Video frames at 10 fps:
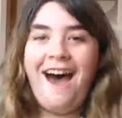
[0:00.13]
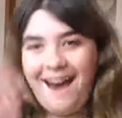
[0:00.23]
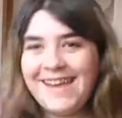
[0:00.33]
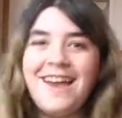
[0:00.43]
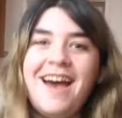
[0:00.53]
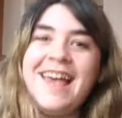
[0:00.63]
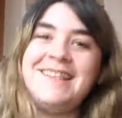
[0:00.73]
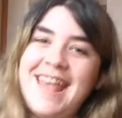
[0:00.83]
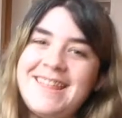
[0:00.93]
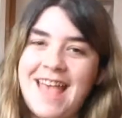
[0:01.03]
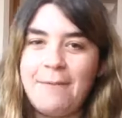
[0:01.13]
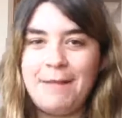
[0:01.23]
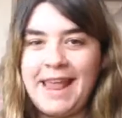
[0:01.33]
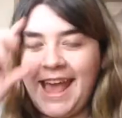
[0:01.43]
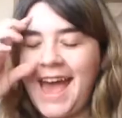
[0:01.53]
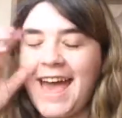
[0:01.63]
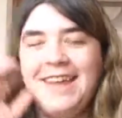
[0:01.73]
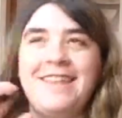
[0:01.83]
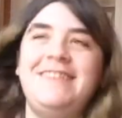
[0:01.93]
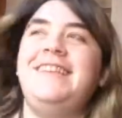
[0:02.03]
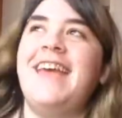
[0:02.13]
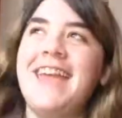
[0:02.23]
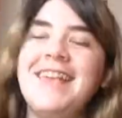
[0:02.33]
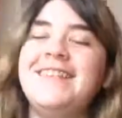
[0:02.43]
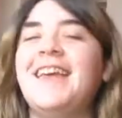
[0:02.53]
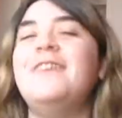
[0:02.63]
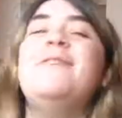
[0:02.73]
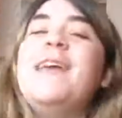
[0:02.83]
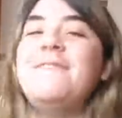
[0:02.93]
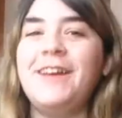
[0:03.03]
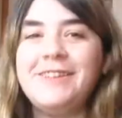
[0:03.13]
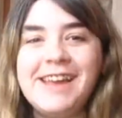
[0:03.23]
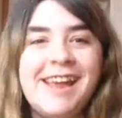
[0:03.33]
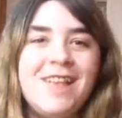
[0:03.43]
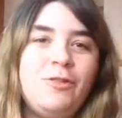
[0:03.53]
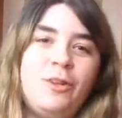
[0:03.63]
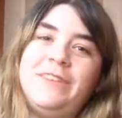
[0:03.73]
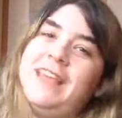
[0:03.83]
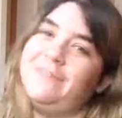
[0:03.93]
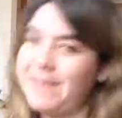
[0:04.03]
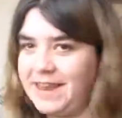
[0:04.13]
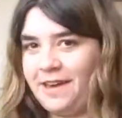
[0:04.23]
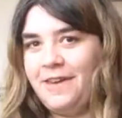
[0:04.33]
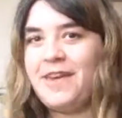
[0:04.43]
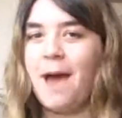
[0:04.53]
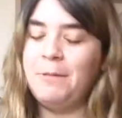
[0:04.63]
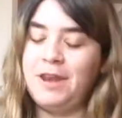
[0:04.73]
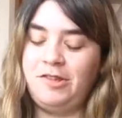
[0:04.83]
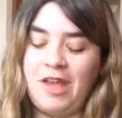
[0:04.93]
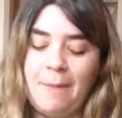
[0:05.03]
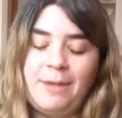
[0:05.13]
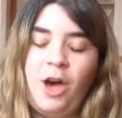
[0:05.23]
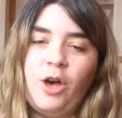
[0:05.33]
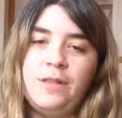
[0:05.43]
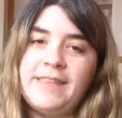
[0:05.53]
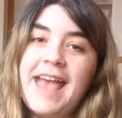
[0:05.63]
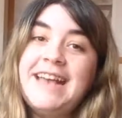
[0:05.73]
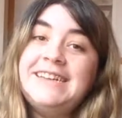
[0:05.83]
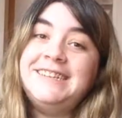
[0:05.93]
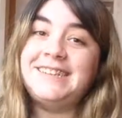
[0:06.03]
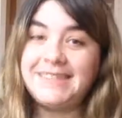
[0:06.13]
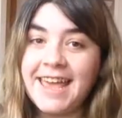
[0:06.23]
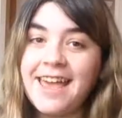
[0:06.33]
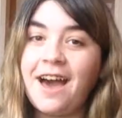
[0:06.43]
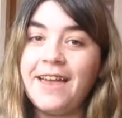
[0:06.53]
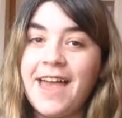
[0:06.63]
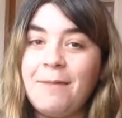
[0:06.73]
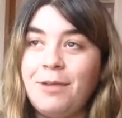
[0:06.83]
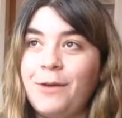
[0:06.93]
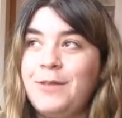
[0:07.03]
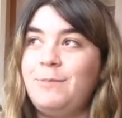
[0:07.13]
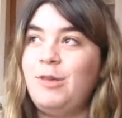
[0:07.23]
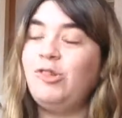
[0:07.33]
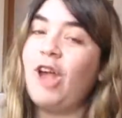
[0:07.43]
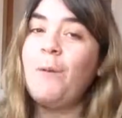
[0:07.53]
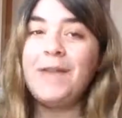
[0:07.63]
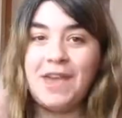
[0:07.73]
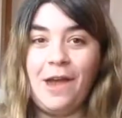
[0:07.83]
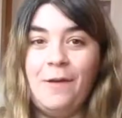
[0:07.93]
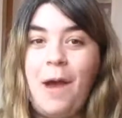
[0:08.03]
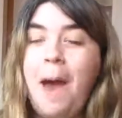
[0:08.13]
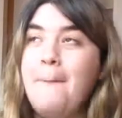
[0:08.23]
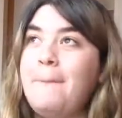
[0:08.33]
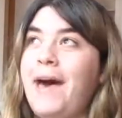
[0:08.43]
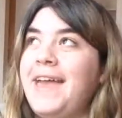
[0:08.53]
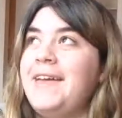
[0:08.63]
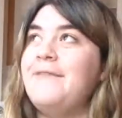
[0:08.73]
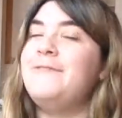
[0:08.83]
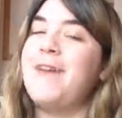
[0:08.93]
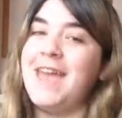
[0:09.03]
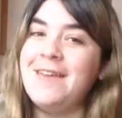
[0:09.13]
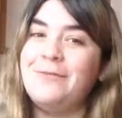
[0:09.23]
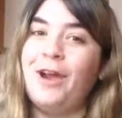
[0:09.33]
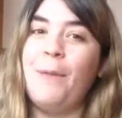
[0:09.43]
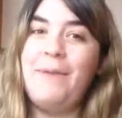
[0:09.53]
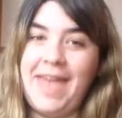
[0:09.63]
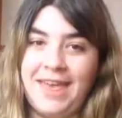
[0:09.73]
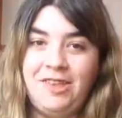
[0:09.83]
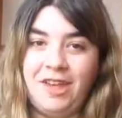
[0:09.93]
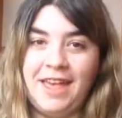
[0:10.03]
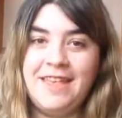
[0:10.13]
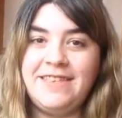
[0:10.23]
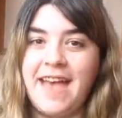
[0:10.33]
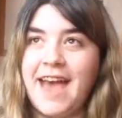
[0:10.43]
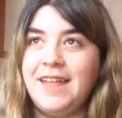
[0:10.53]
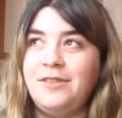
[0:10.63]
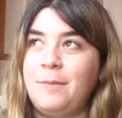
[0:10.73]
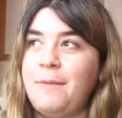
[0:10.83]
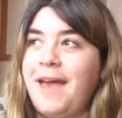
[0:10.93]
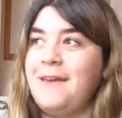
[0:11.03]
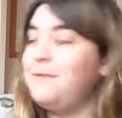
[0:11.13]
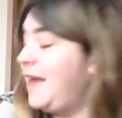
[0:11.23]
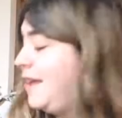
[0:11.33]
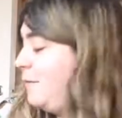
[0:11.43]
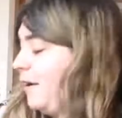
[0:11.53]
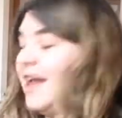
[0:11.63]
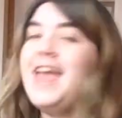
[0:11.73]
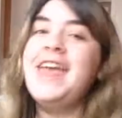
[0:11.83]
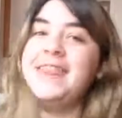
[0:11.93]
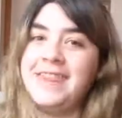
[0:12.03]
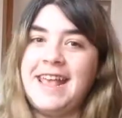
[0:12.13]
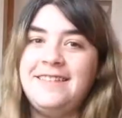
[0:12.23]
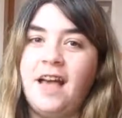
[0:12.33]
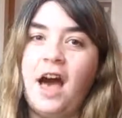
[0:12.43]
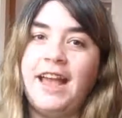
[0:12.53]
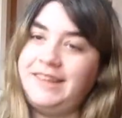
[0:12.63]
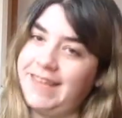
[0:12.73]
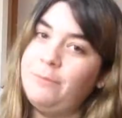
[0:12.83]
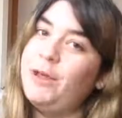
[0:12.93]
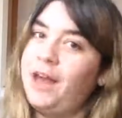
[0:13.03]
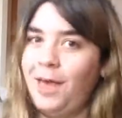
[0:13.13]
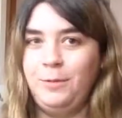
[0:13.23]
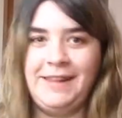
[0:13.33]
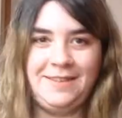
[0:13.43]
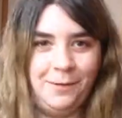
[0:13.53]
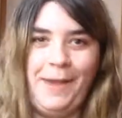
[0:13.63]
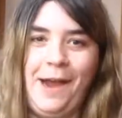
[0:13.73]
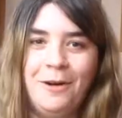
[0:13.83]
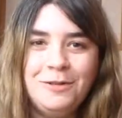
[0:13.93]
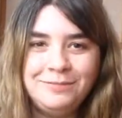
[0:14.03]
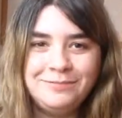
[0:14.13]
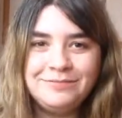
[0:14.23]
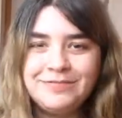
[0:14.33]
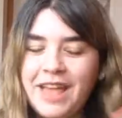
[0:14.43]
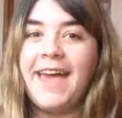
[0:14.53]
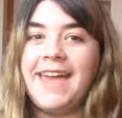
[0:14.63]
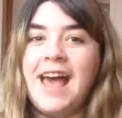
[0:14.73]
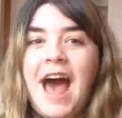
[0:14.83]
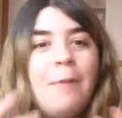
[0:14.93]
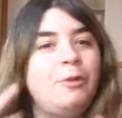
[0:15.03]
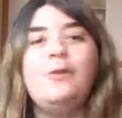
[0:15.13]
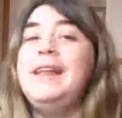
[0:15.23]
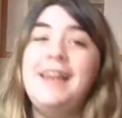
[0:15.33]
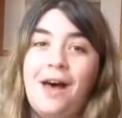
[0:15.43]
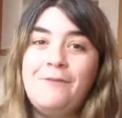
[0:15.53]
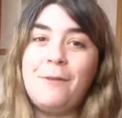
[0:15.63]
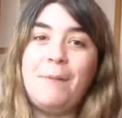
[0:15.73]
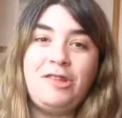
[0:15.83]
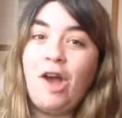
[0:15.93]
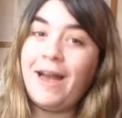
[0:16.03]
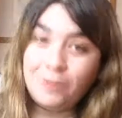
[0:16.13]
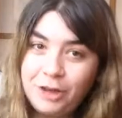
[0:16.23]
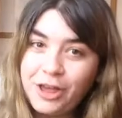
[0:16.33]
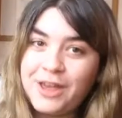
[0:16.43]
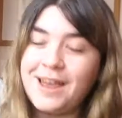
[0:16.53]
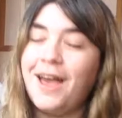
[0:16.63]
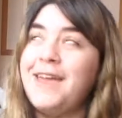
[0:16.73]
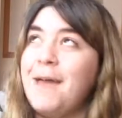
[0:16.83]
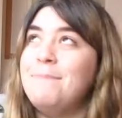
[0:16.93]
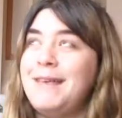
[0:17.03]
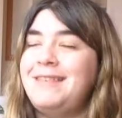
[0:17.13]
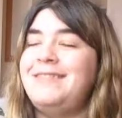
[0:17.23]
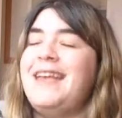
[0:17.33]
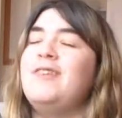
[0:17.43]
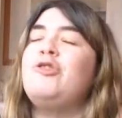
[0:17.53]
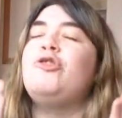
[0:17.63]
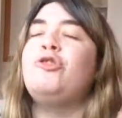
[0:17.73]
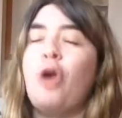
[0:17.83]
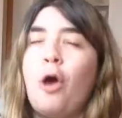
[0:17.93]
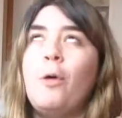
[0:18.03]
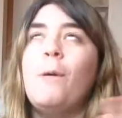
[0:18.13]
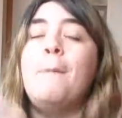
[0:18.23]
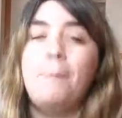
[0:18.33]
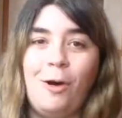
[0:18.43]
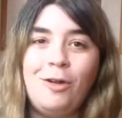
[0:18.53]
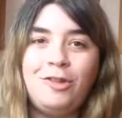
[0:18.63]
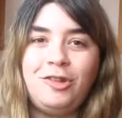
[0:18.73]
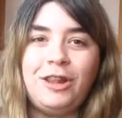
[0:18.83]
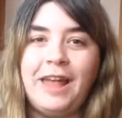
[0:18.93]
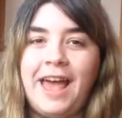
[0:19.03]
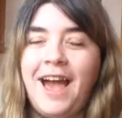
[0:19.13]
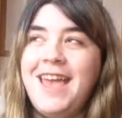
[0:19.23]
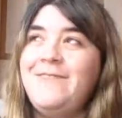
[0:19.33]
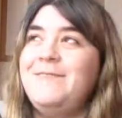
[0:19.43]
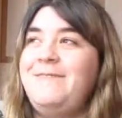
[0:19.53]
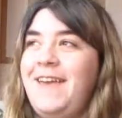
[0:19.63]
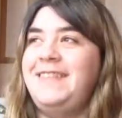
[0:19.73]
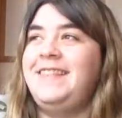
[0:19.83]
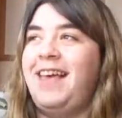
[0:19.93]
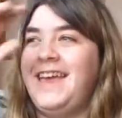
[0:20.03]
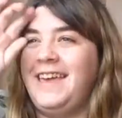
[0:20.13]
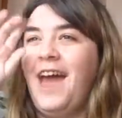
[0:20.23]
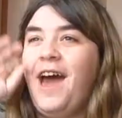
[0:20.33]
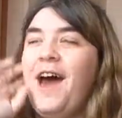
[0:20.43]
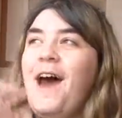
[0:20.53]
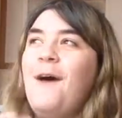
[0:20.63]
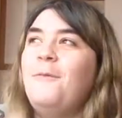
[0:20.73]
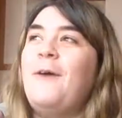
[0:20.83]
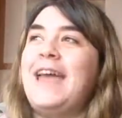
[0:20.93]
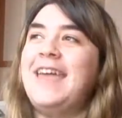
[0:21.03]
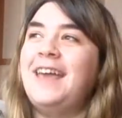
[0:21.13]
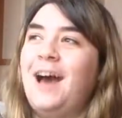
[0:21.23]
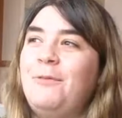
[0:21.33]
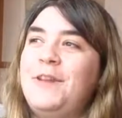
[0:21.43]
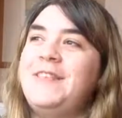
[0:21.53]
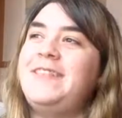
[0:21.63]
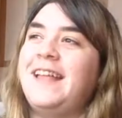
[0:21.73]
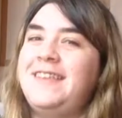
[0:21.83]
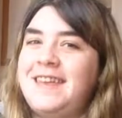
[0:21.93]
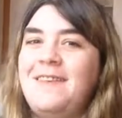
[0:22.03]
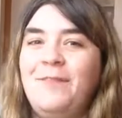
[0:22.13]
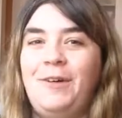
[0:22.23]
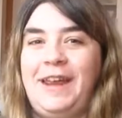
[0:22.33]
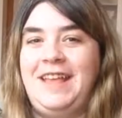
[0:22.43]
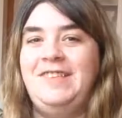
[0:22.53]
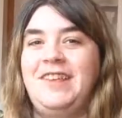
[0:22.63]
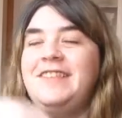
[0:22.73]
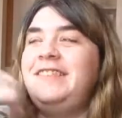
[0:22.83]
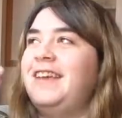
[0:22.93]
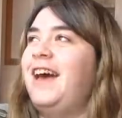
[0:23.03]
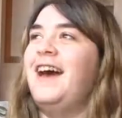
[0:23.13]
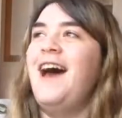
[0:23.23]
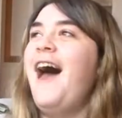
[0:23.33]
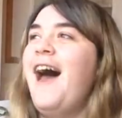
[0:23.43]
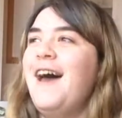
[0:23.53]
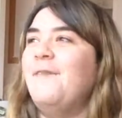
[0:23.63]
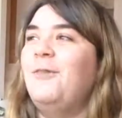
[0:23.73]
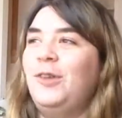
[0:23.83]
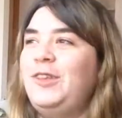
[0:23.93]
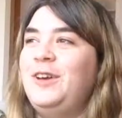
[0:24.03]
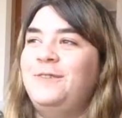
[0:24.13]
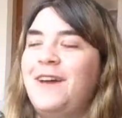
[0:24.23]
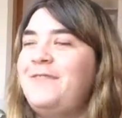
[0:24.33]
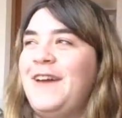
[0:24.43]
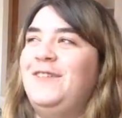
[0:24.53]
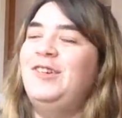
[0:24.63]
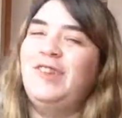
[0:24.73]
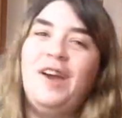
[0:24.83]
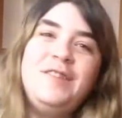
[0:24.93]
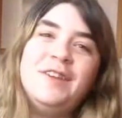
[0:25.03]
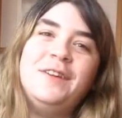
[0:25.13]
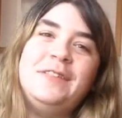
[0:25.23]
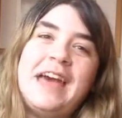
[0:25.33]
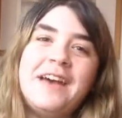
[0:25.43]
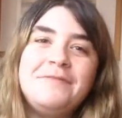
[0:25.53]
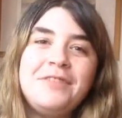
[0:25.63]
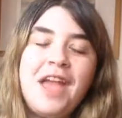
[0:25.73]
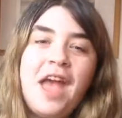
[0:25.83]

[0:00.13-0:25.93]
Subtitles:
Hi guys, it's Emily, and today is going to be a very interesting video that I'm going to share because today I am going to be showing you my favourite pictures and my favourite things that I did when I was a little girl. I absolutely love my childhood. I miss it so much. Like, I even miss waking up on a Saturday morning just watching all my favourite shows and all that.